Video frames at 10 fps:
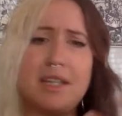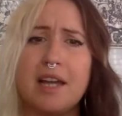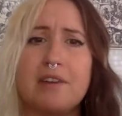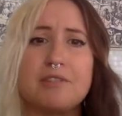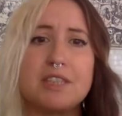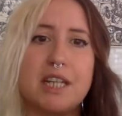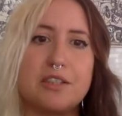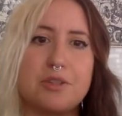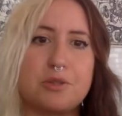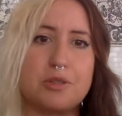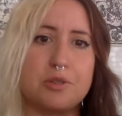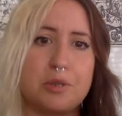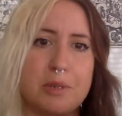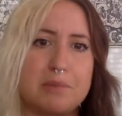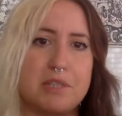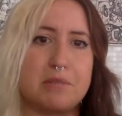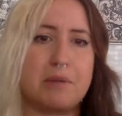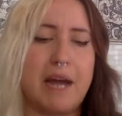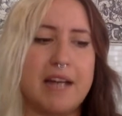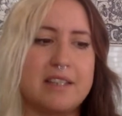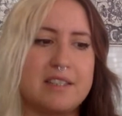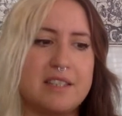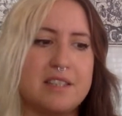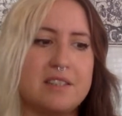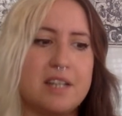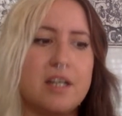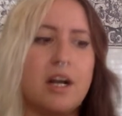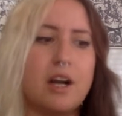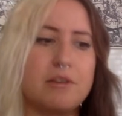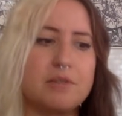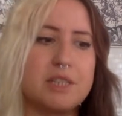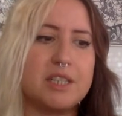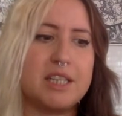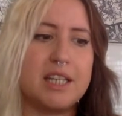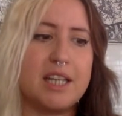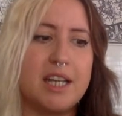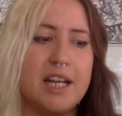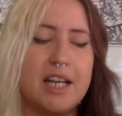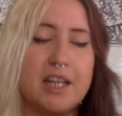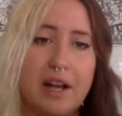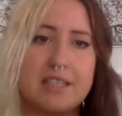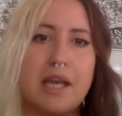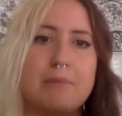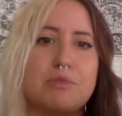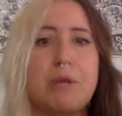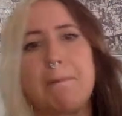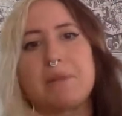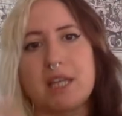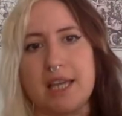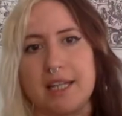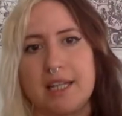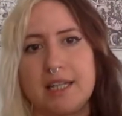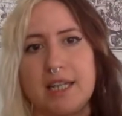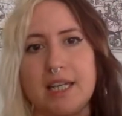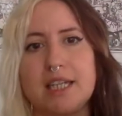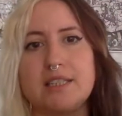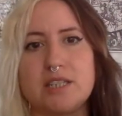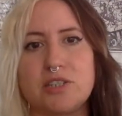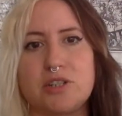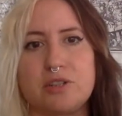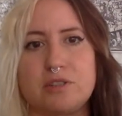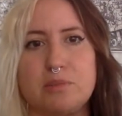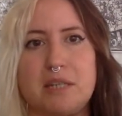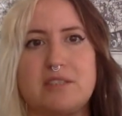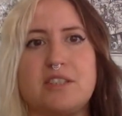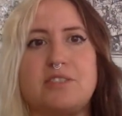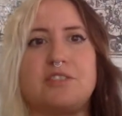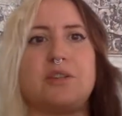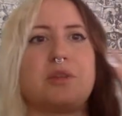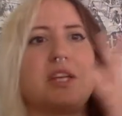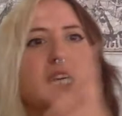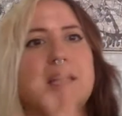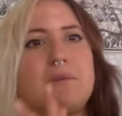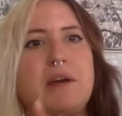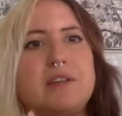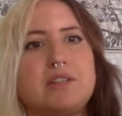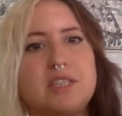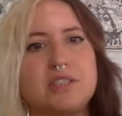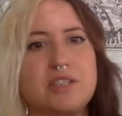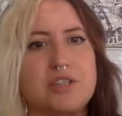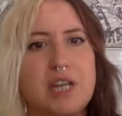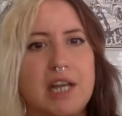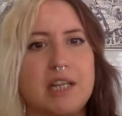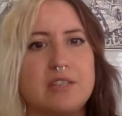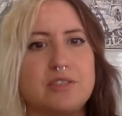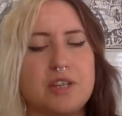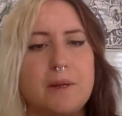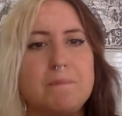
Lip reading: everyday social norms and practices are really, at times replicated in digital spaces. So thinking about you need to change,